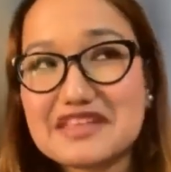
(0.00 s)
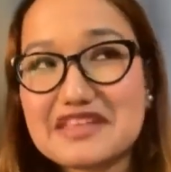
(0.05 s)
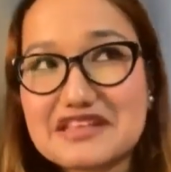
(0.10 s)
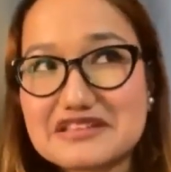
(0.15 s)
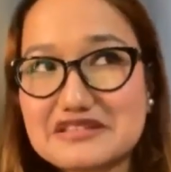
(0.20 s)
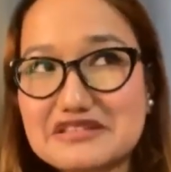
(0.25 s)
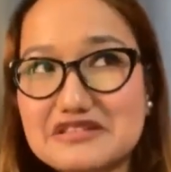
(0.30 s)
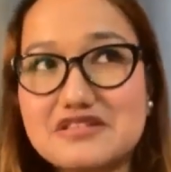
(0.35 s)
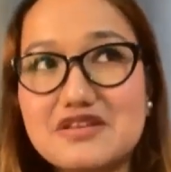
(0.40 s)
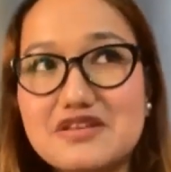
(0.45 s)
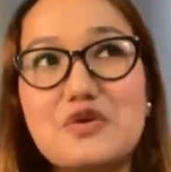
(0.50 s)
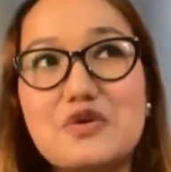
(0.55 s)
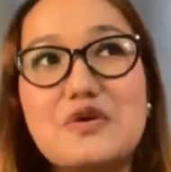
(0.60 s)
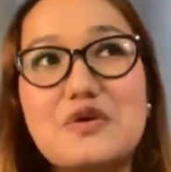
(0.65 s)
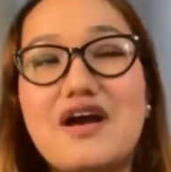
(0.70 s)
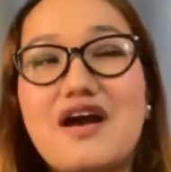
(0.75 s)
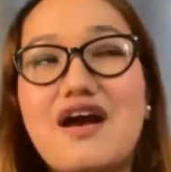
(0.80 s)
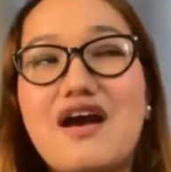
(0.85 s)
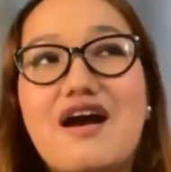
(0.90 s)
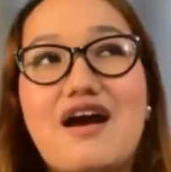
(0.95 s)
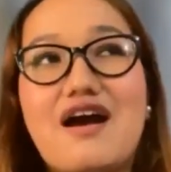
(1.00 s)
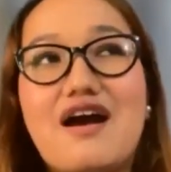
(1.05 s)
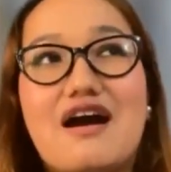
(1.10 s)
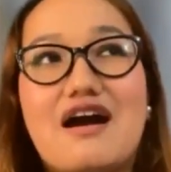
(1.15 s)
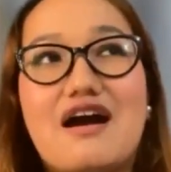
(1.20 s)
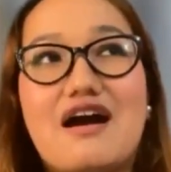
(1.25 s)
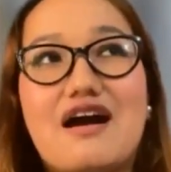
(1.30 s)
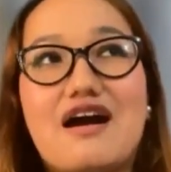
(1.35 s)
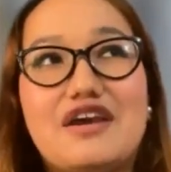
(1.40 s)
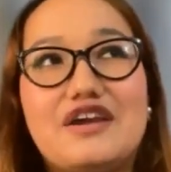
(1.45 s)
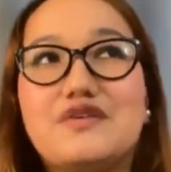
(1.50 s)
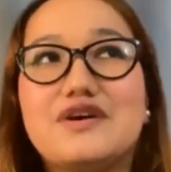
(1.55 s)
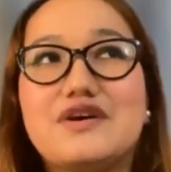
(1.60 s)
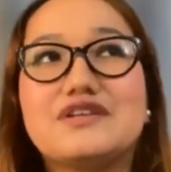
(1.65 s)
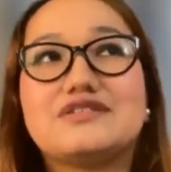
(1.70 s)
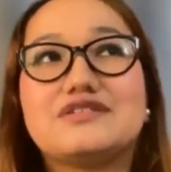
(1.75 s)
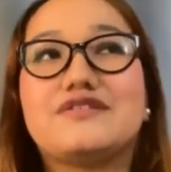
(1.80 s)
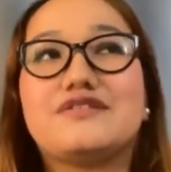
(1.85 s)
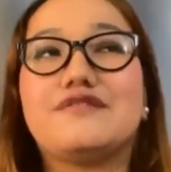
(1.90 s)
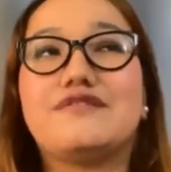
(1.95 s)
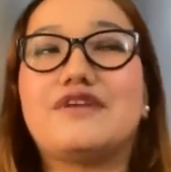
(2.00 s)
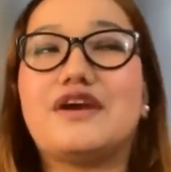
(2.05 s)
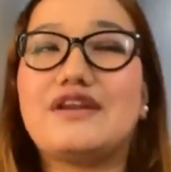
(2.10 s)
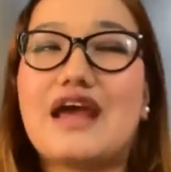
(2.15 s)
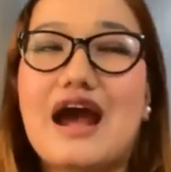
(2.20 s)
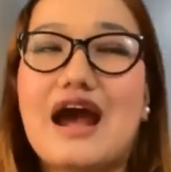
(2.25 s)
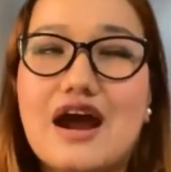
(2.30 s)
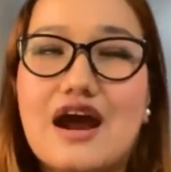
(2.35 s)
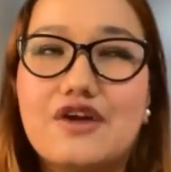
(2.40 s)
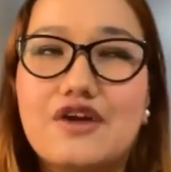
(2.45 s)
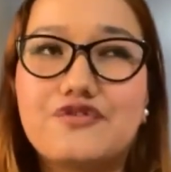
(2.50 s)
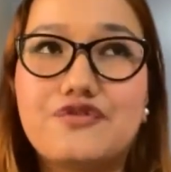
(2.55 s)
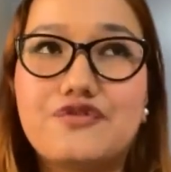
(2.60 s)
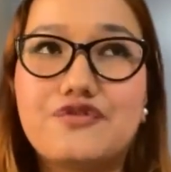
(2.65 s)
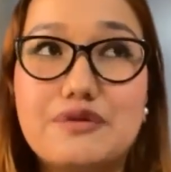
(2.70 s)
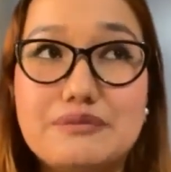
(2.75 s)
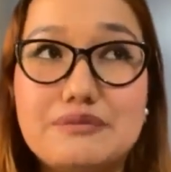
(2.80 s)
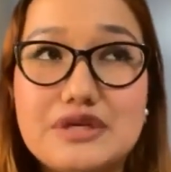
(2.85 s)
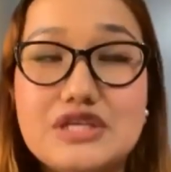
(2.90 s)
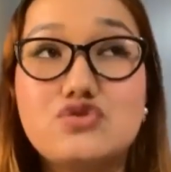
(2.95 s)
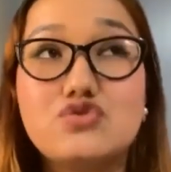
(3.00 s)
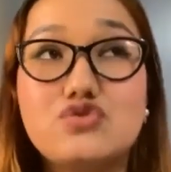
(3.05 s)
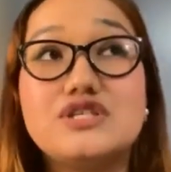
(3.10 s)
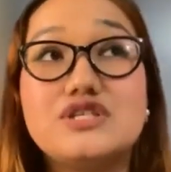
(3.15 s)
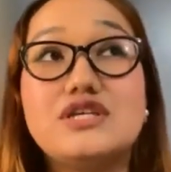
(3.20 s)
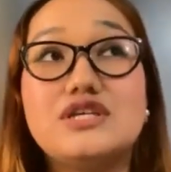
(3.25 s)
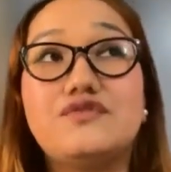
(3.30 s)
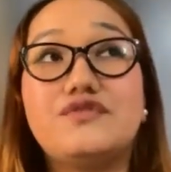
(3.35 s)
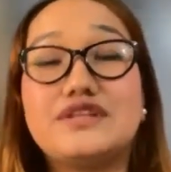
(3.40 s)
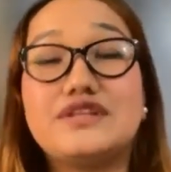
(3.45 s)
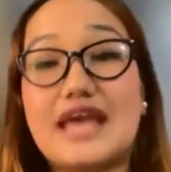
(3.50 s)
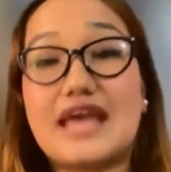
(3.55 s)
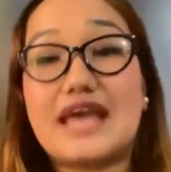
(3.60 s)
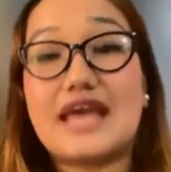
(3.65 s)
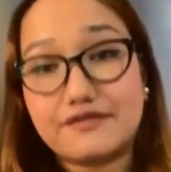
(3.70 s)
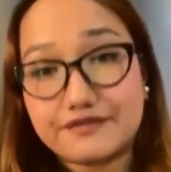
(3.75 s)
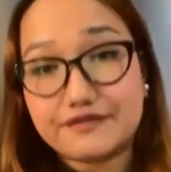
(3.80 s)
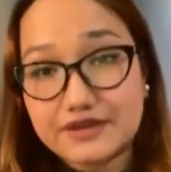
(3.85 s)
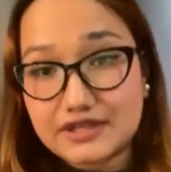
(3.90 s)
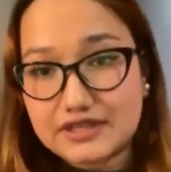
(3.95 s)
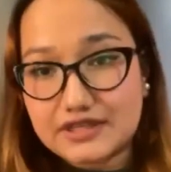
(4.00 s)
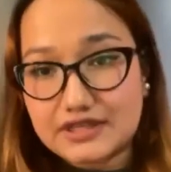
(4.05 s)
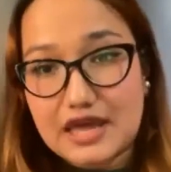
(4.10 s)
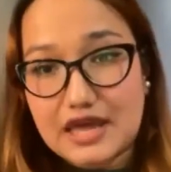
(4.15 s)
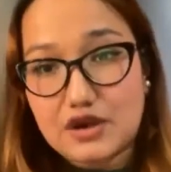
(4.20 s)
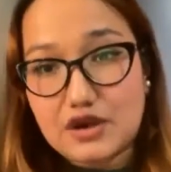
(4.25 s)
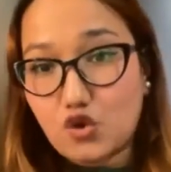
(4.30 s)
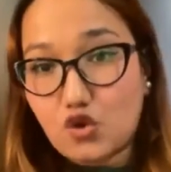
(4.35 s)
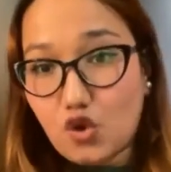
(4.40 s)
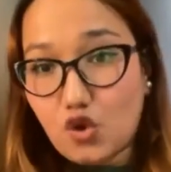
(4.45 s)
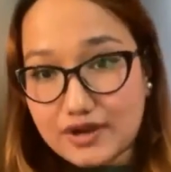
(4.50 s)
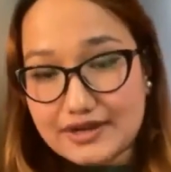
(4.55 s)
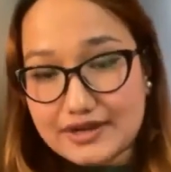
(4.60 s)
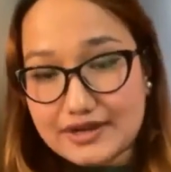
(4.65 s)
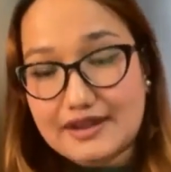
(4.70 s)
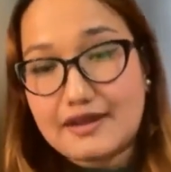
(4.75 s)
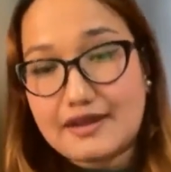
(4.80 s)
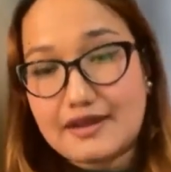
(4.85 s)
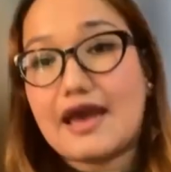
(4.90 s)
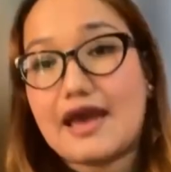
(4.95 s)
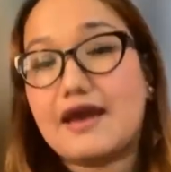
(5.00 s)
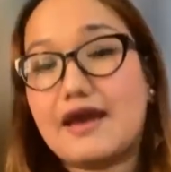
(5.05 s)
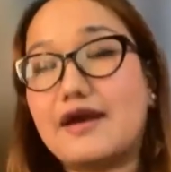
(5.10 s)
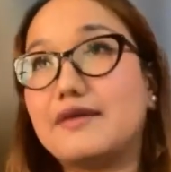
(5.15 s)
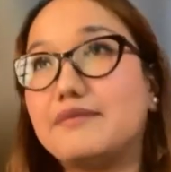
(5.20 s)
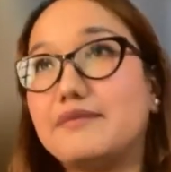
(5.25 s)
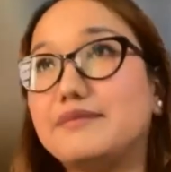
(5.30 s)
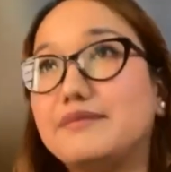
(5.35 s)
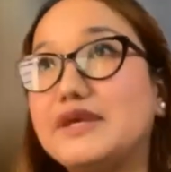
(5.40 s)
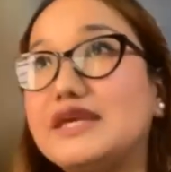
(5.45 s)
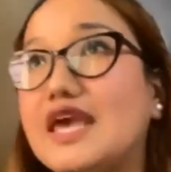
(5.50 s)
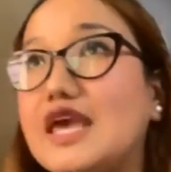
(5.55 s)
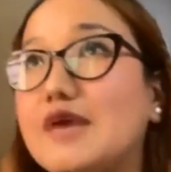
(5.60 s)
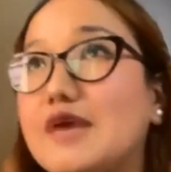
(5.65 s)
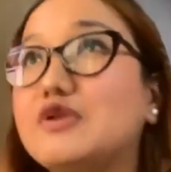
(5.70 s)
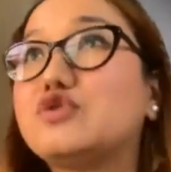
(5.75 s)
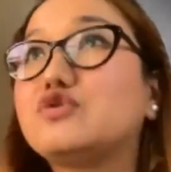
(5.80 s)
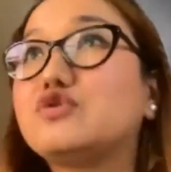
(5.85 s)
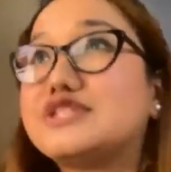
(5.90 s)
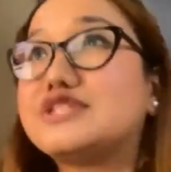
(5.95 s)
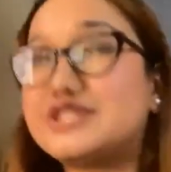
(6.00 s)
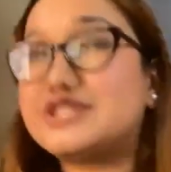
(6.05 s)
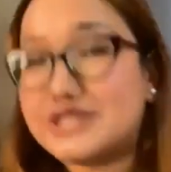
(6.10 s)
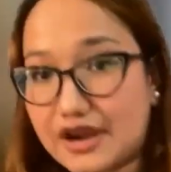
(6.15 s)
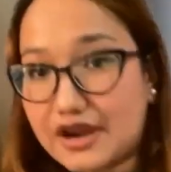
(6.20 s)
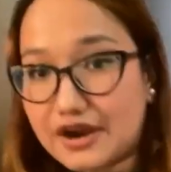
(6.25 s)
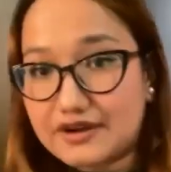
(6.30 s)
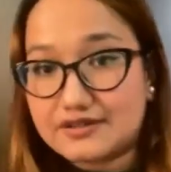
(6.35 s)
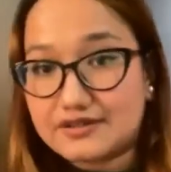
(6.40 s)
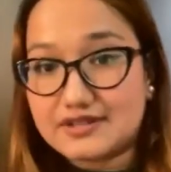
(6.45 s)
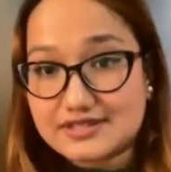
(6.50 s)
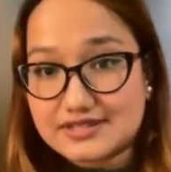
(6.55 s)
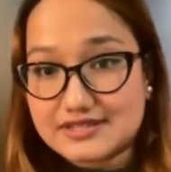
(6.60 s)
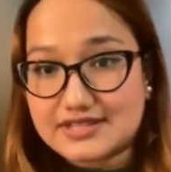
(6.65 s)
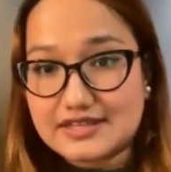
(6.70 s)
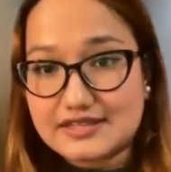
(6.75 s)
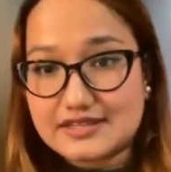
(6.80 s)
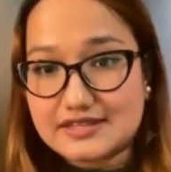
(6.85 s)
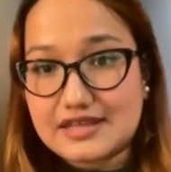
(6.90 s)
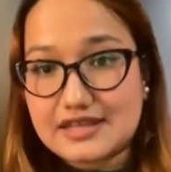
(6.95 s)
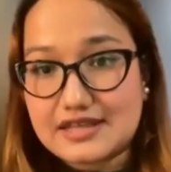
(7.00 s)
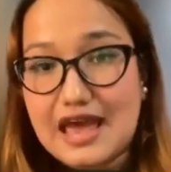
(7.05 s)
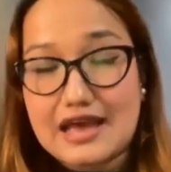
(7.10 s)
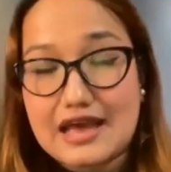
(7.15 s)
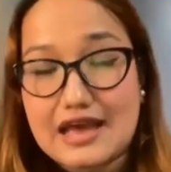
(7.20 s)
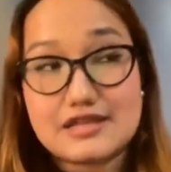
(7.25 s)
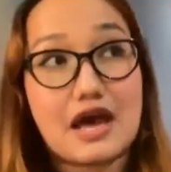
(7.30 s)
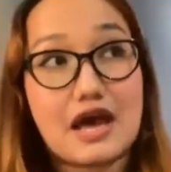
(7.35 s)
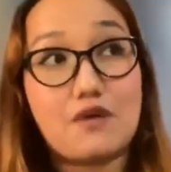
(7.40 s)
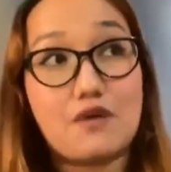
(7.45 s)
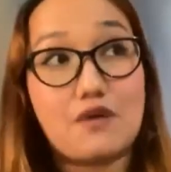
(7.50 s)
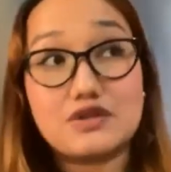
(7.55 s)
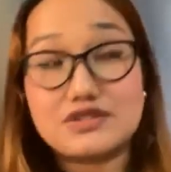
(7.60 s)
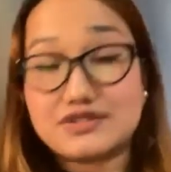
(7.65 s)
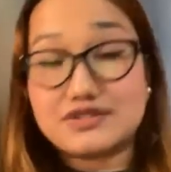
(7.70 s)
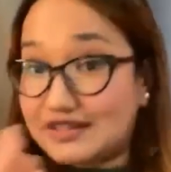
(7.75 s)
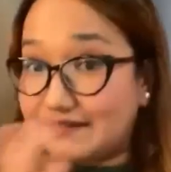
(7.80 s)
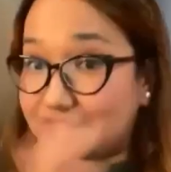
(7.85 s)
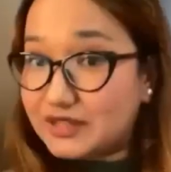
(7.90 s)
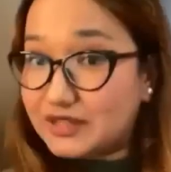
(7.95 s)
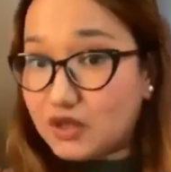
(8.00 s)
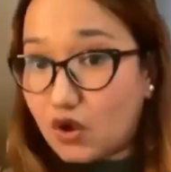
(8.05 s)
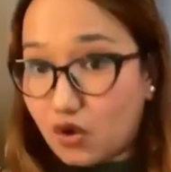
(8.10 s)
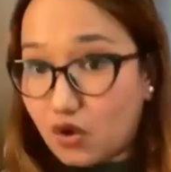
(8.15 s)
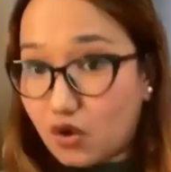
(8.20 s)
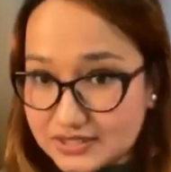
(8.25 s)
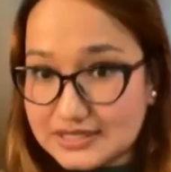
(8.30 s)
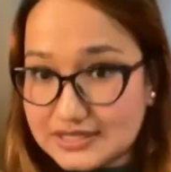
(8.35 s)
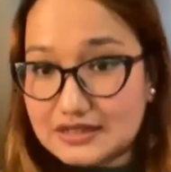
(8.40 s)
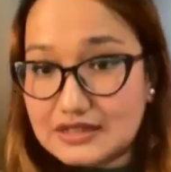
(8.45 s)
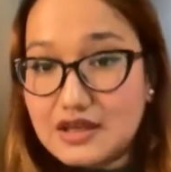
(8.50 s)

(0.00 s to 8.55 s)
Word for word: So uh, it was very hard for me to deal with everything and not uh, being able to share these things as I was living in the hostel.